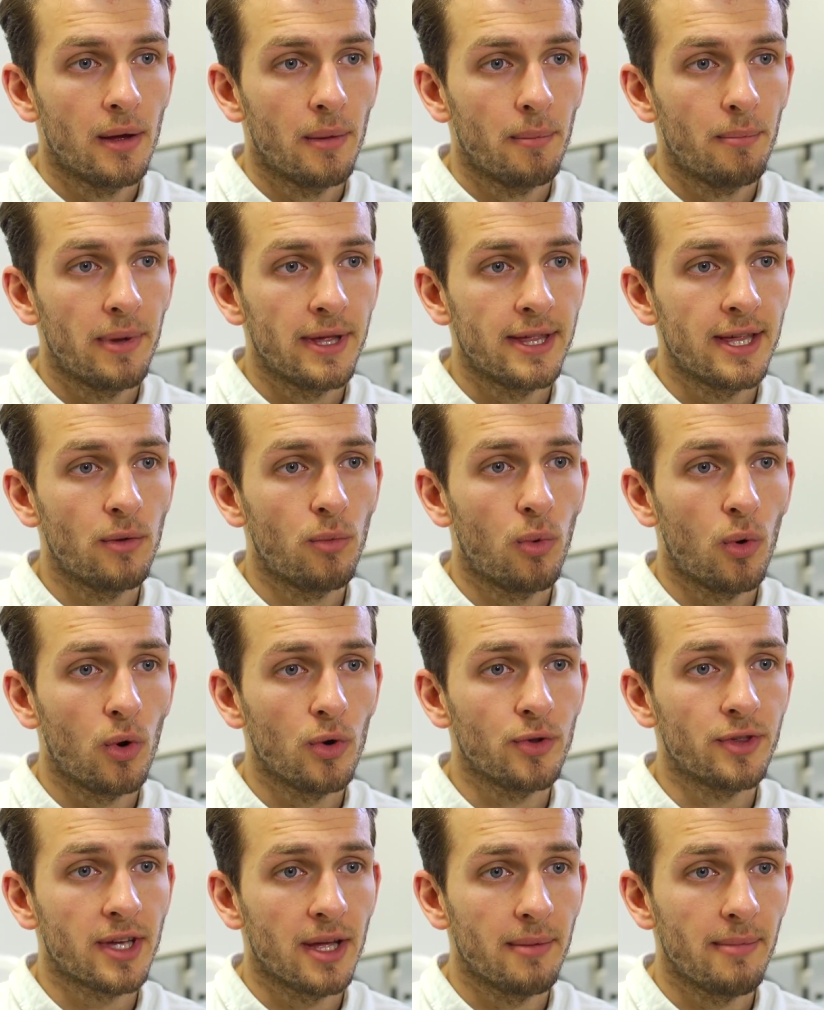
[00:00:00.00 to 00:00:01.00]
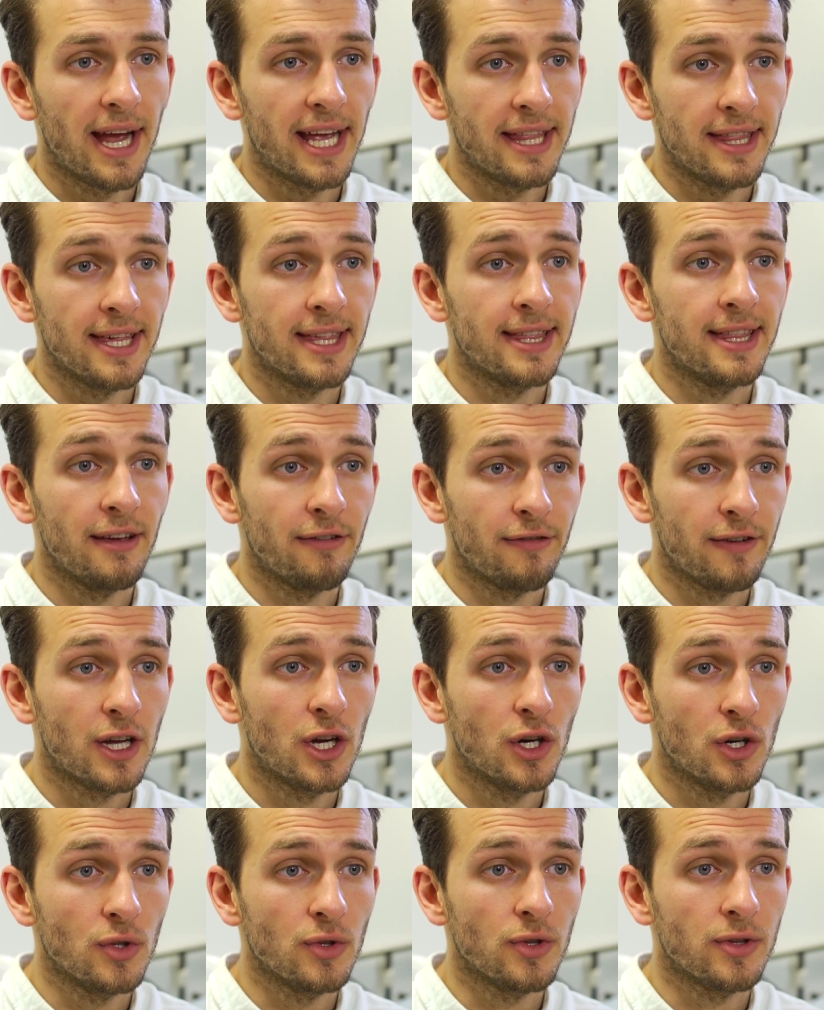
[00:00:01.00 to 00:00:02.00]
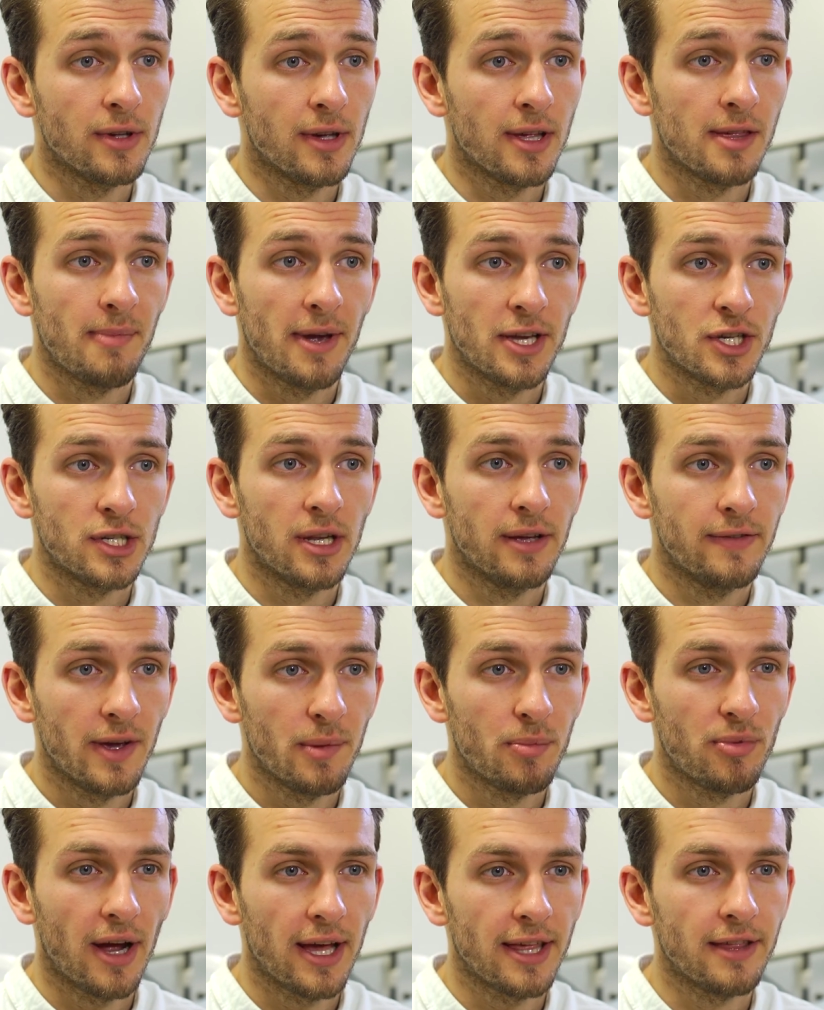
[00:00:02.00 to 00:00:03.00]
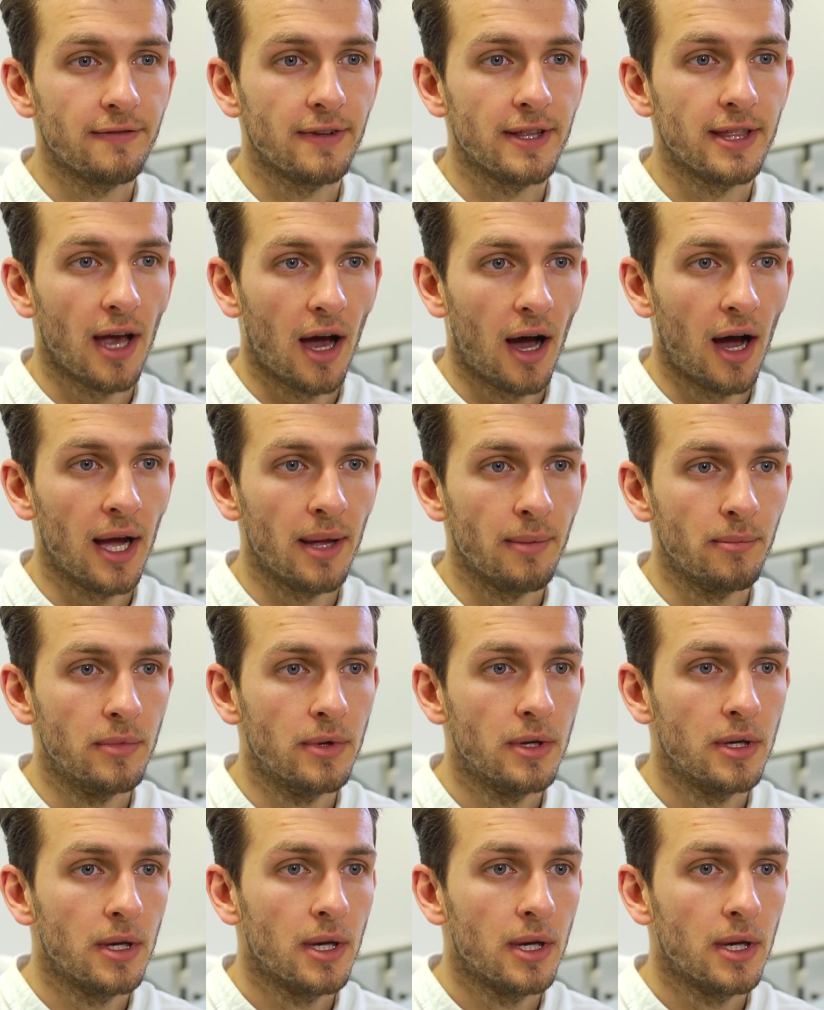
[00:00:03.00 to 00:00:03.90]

Busy wards can make this difficult, especially if you're pressed for time.